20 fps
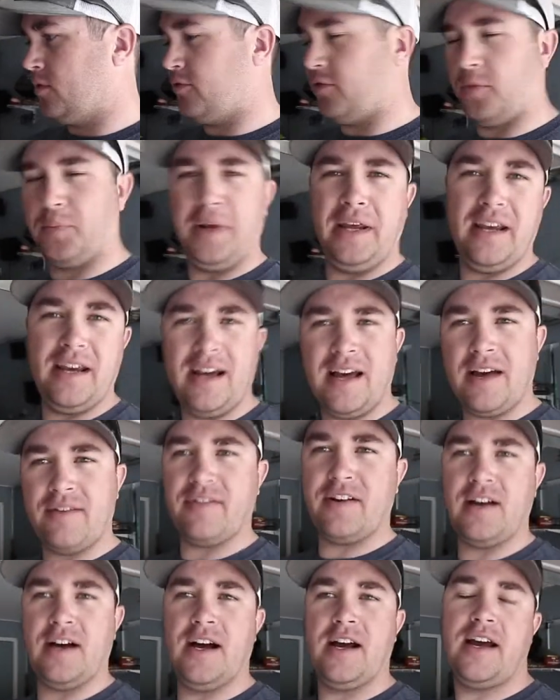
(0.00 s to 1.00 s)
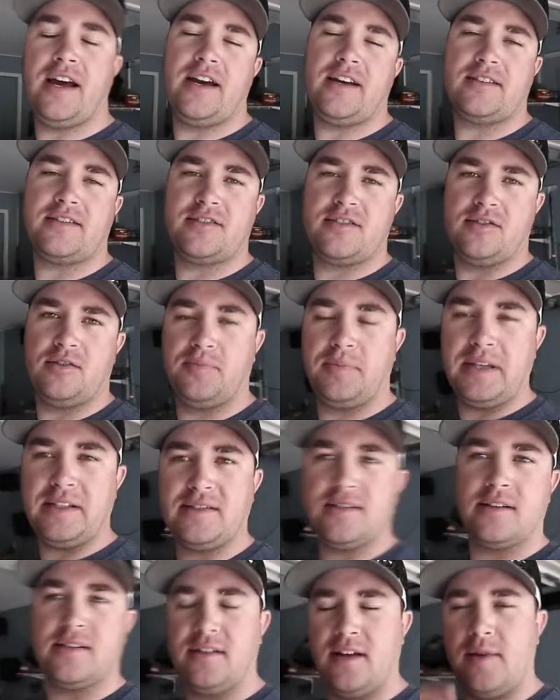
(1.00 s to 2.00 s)
For me, I have a kayak, so
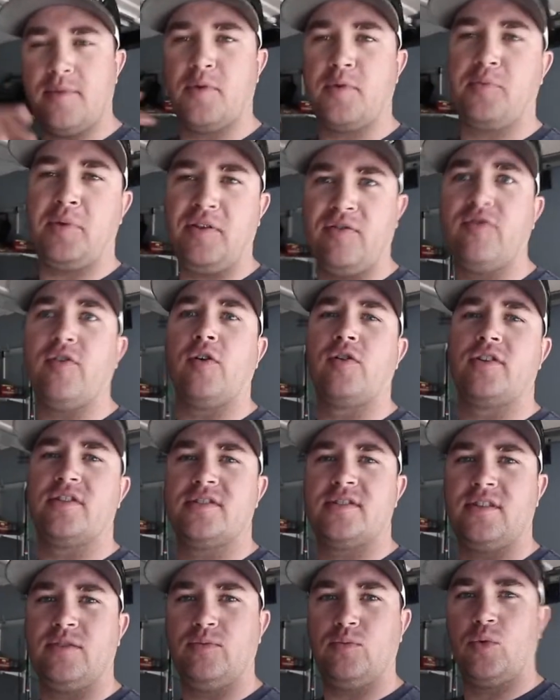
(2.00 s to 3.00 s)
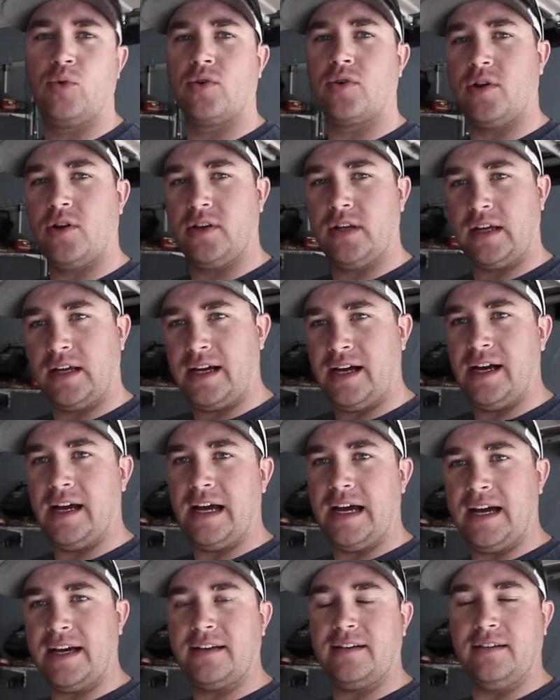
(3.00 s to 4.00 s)
basically I'm going to be focusing more on the
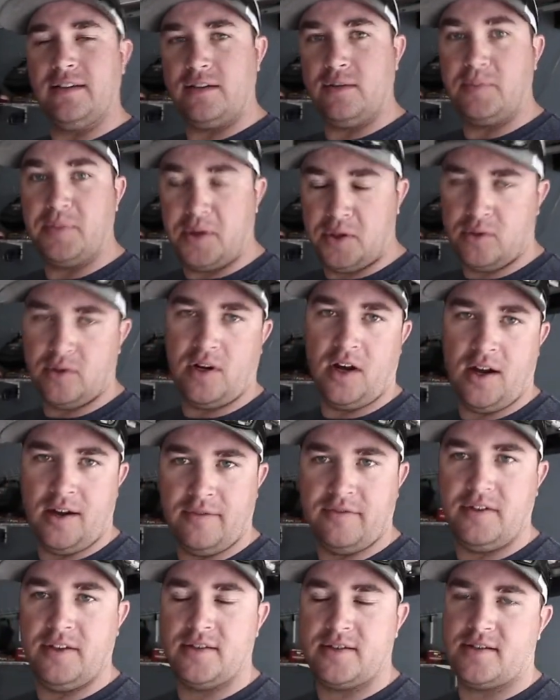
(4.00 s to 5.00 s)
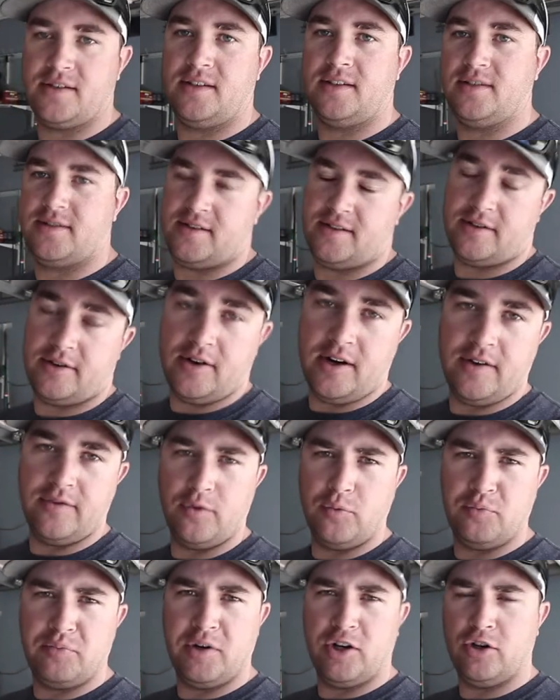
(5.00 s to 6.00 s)
kayak than a boat, obviously, because I don't have
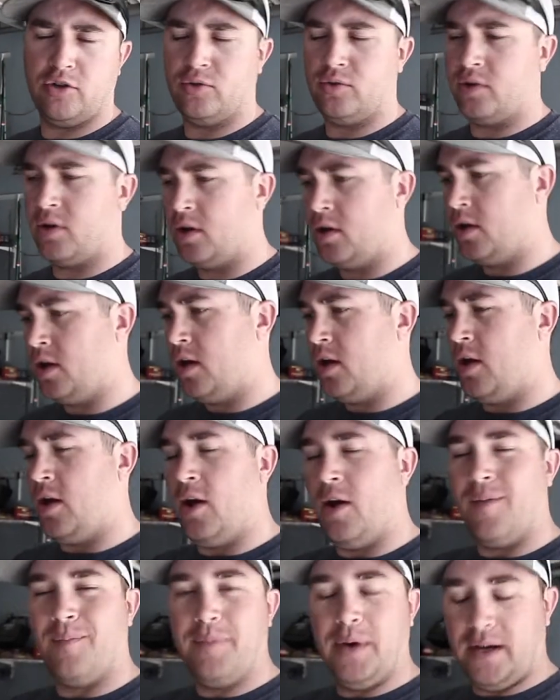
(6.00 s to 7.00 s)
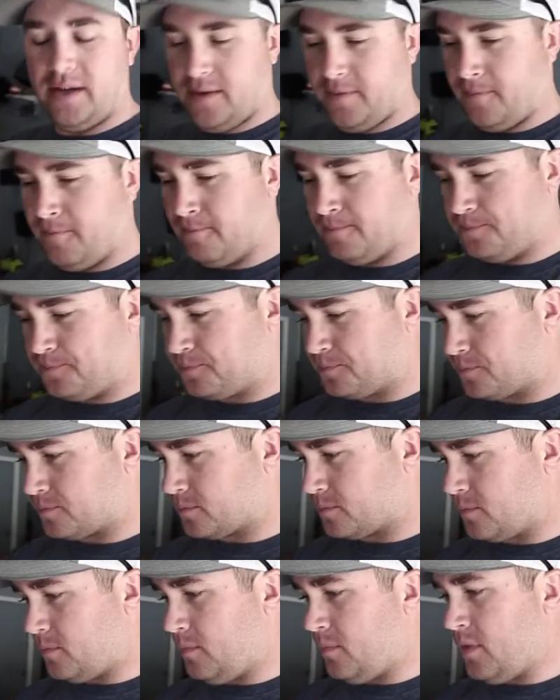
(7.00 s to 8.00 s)
a boat. But
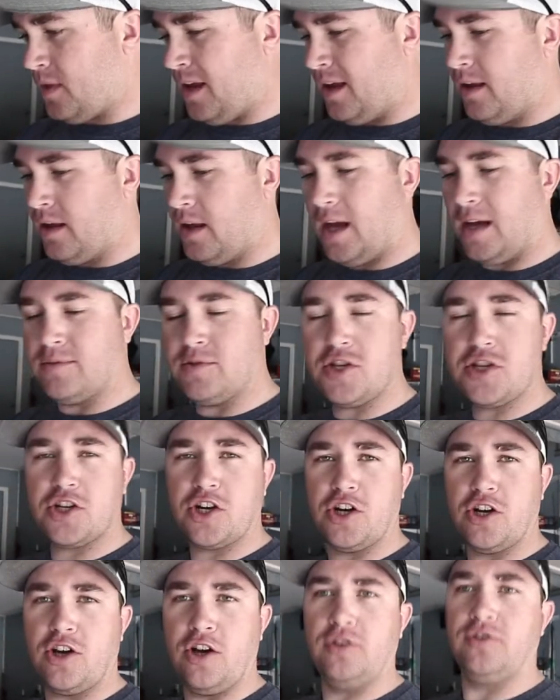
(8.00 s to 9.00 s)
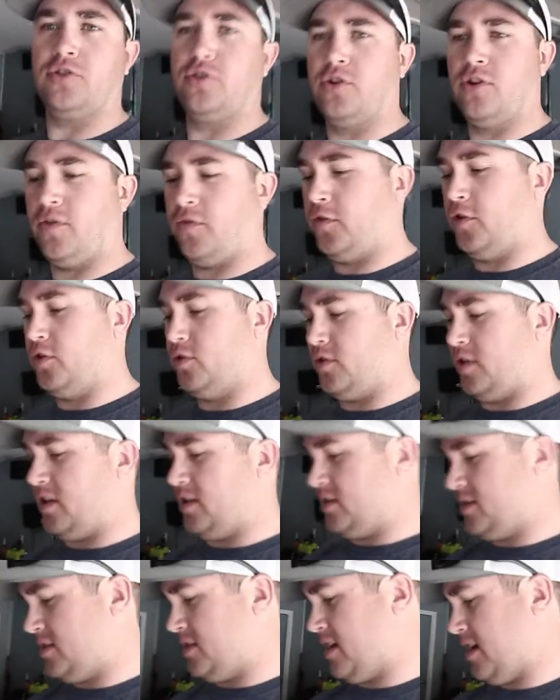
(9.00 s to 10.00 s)
I'm just going to go through a few
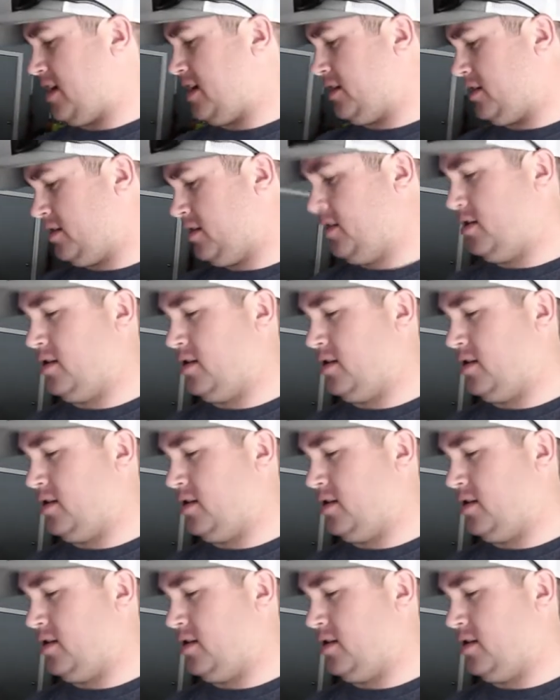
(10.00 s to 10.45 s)
things that